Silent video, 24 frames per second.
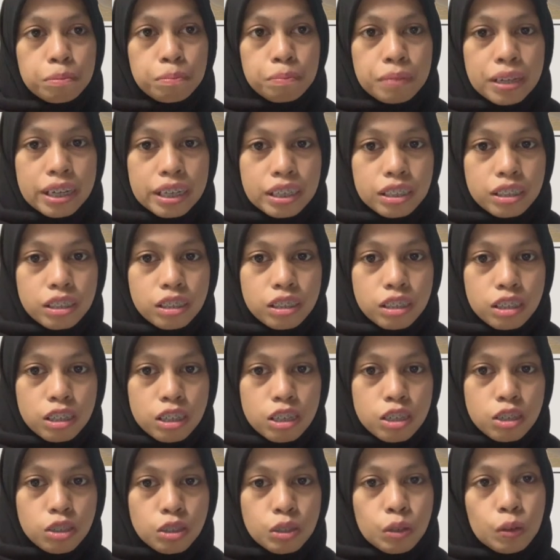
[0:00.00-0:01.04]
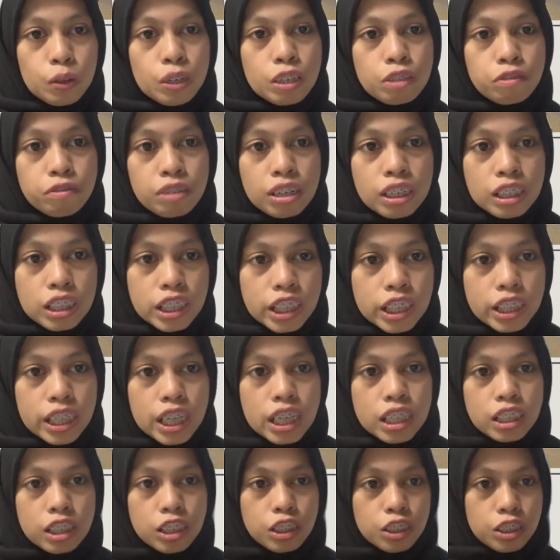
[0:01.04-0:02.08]
part, so its function
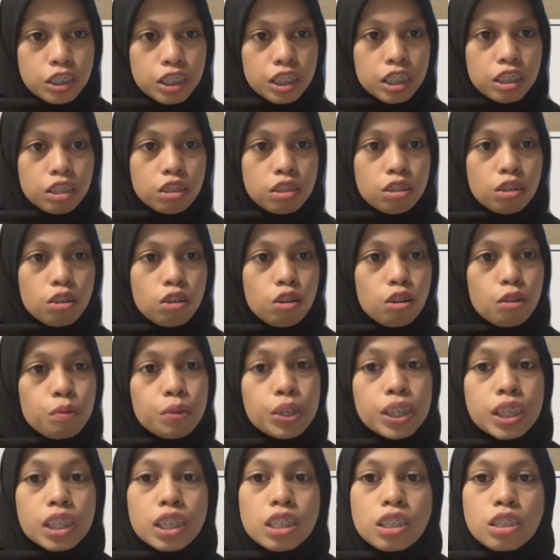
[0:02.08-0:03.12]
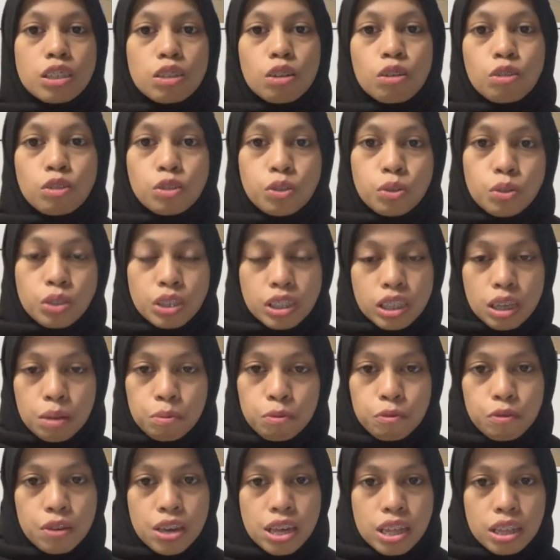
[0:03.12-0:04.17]
and strength or weakness also
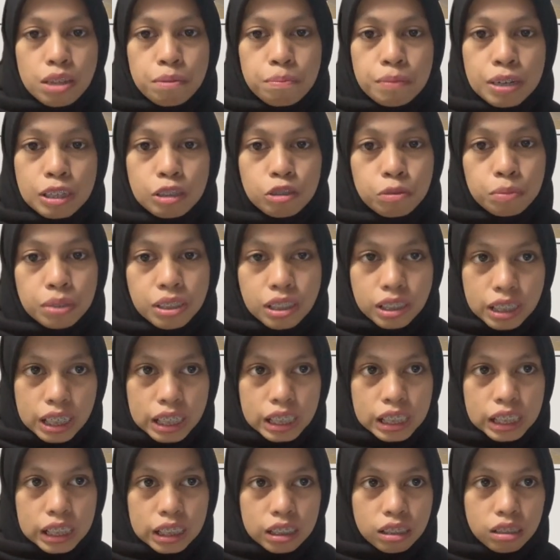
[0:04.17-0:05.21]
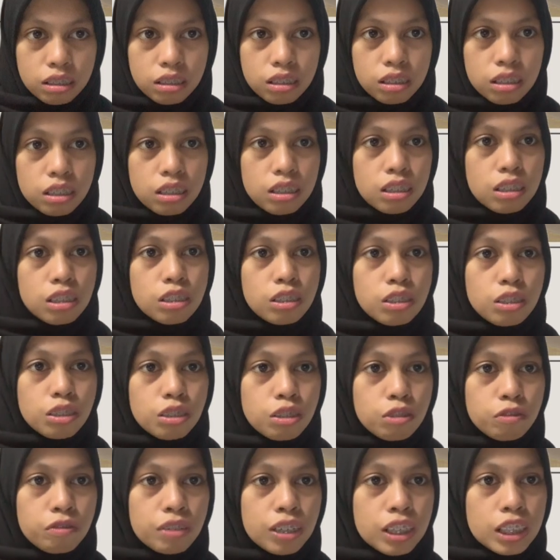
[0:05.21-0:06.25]
same with part to be studied.
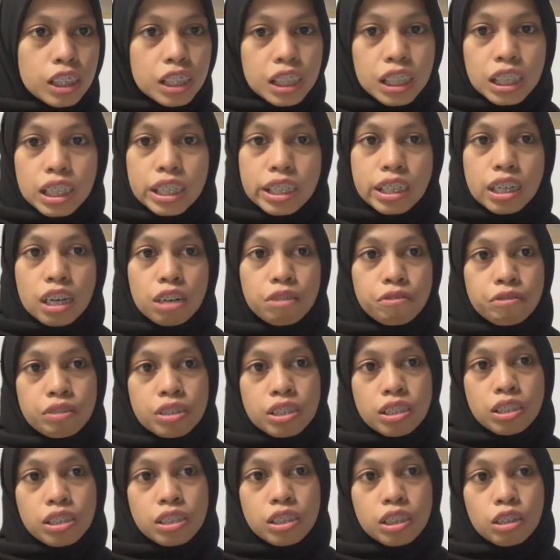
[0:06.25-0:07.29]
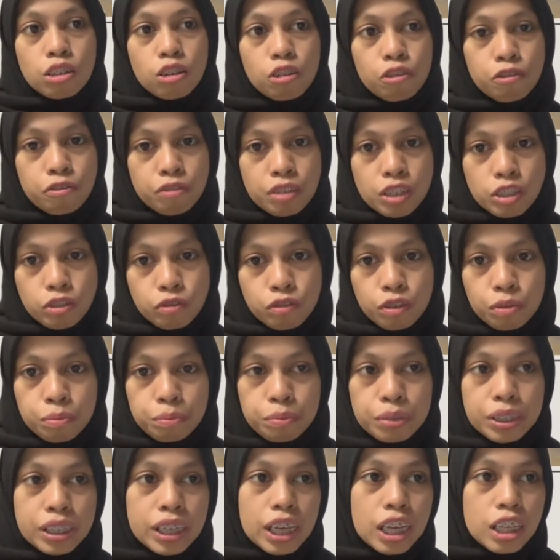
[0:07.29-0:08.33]
So function, it covers the clock face from
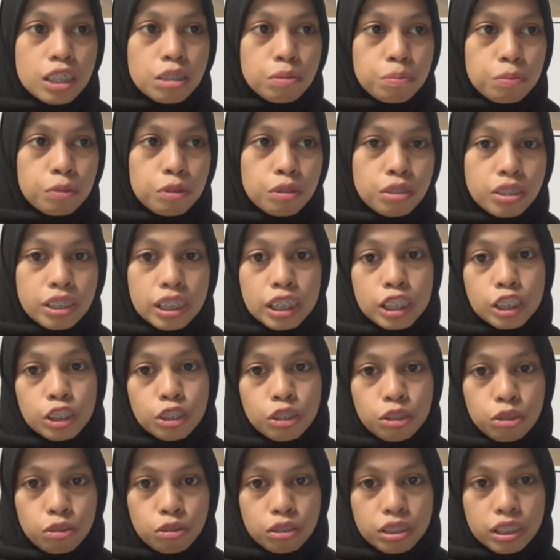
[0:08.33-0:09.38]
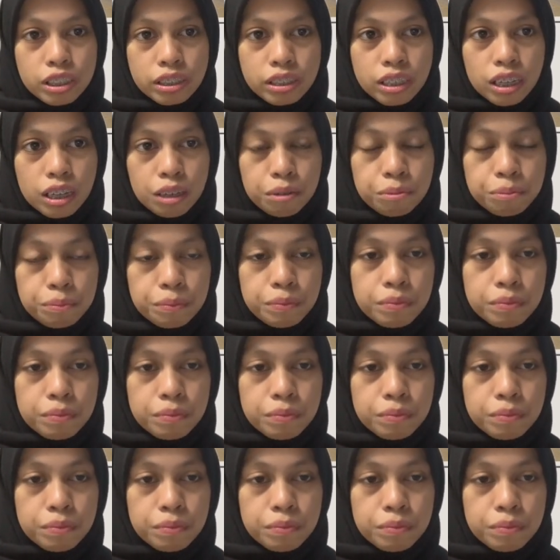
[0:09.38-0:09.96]
being exposed and shows the time.